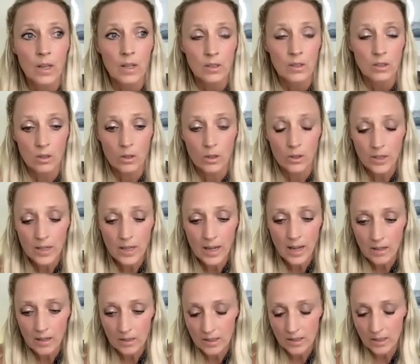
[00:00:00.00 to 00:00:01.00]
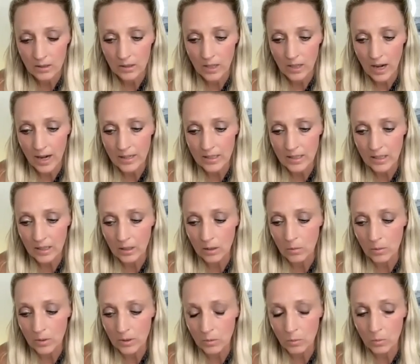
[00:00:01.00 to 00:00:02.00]
So, learning how to sell high ticket
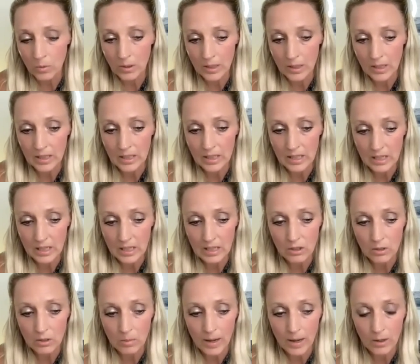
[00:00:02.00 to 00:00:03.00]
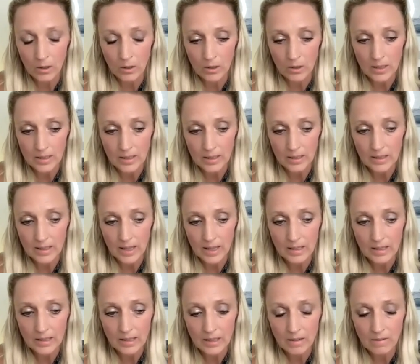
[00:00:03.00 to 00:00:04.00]
was really a key to my early
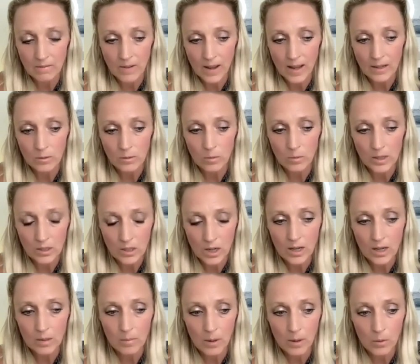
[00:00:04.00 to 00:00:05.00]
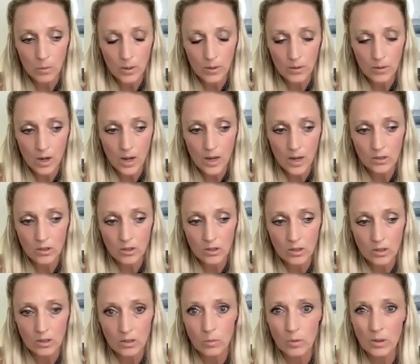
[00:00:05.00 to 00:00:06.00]
success. And in fact, when I talk about wealth
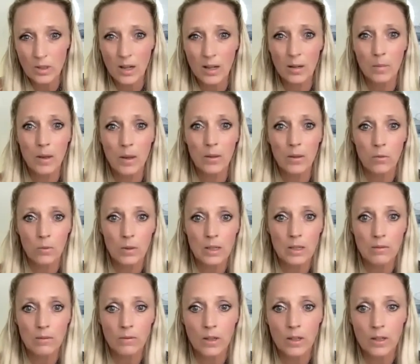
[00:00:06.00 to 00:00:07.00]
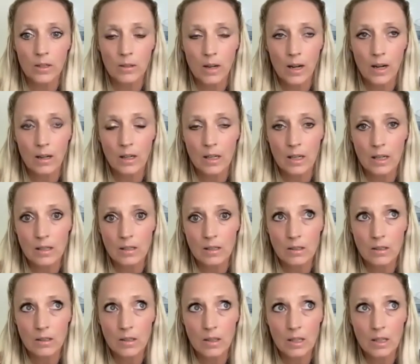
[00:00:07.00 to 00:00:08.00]
consciousness, we talk about three different
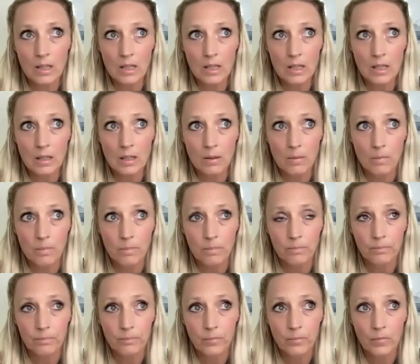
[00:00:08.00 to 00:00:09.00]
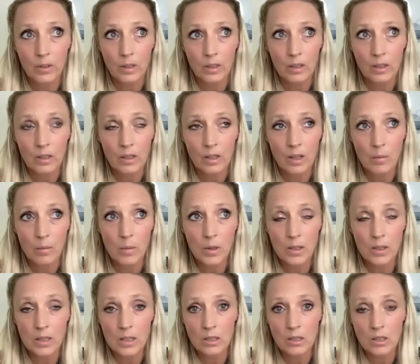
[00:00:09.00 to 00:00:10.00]
areas the
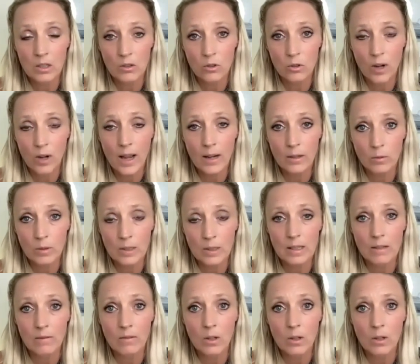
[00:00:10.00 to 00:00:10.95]
ability to attract, receive,